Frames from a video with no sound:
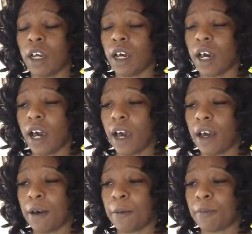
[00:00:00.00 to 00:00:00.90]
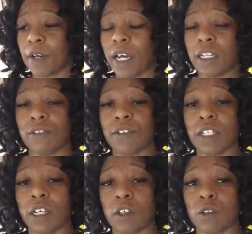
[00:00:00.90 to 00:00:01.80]
I live
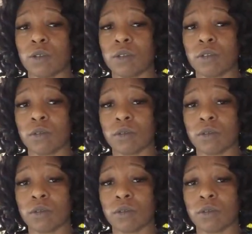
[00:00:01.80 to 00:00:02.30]
alone.